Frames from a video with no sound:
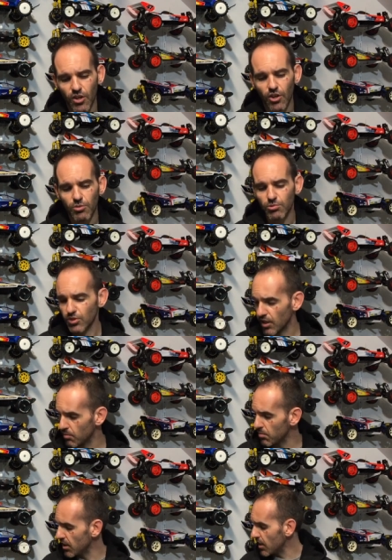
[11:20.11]
I will
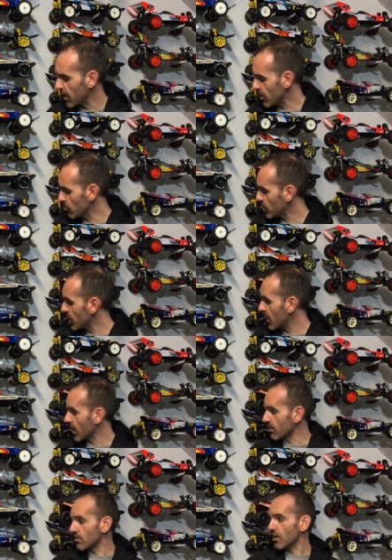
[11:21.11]
then be uh, looking
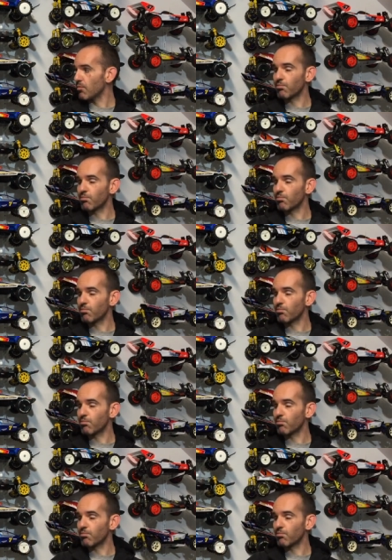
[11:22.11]
at uh,